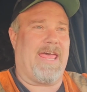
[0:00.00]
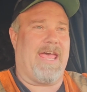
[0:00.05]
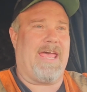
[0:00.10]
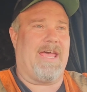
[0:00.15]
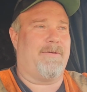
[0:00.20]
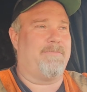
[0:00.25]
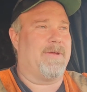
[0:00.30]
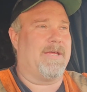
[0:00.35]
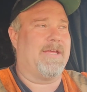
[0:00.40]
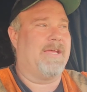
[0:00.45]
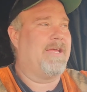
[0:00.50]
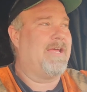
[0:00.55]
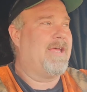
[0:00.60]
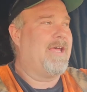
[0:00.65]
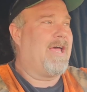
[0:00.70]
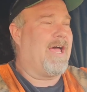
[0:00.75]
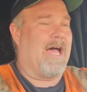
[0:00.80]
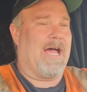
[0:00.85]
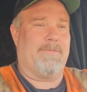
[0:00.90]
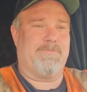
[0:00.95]
that. But
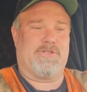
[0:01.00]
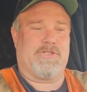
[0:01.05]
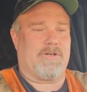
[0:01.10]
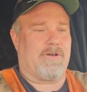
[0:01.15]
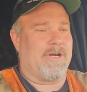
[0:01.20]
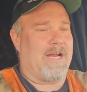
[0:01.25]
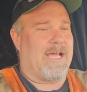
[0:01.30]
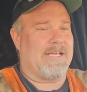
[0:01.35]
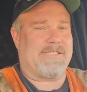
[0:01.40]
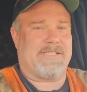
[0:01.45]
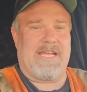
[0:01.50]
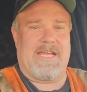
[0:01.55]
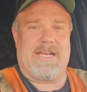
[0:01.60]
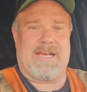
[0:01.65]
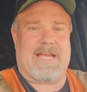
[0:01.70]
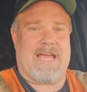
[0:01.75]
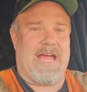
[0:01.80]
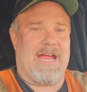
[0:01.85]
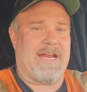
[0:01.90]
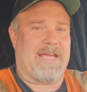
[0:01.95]
I'm sure not seeing
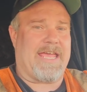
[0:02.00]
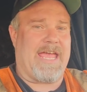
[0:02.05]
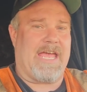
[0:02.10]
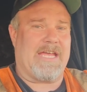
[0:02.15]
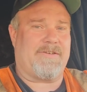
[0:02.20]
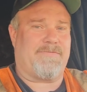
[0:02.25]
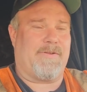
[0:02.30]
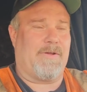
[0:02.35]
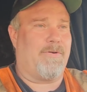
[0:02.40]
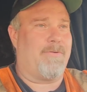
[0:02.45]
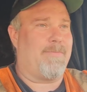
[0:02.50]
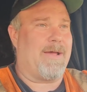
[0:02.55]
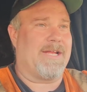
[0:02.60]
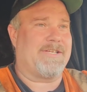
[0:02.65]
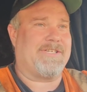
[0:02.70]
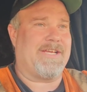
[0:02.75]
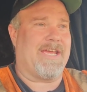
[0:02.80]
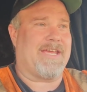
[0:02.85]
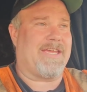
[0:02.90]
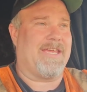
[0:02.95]
the kind of cash flow in
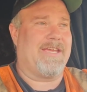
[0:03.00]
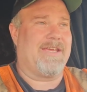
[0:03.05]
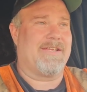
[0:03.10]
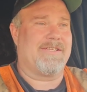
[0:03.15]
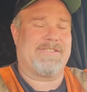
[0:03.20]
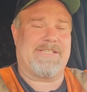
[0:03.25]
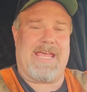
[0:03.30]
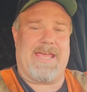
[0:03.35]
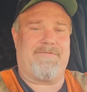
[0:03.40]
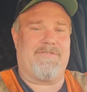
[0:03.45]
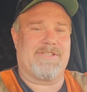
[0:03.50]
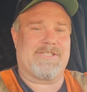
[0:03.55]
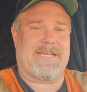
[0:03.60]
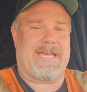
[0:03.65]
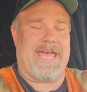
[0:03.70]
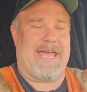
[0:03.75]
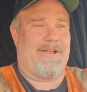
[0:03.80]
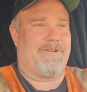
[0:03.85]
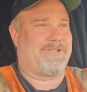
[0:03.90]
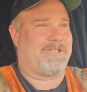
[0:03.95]
my checking and savings
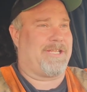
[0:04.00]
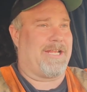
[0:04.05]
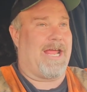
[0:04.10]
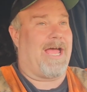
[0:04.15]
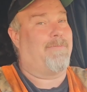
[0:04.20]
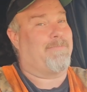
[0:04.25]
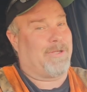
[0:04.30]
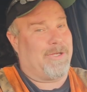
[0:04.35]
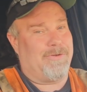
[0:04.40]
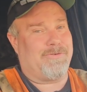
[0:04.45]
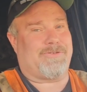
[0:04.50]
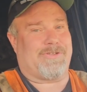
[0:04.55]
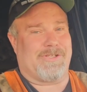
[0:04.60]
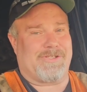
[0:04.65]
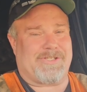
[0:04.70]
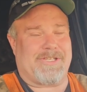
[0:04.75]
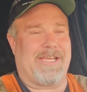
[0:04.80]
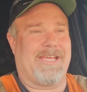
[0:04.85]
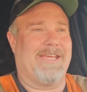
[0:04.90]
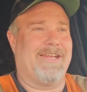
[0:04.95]
accounts that I'm used
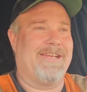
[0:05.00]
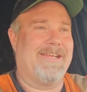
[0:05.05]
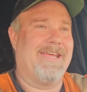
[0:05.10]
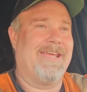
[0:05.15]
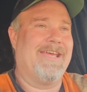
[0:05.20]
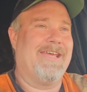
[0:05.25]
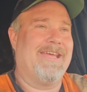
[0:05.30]
to seeing.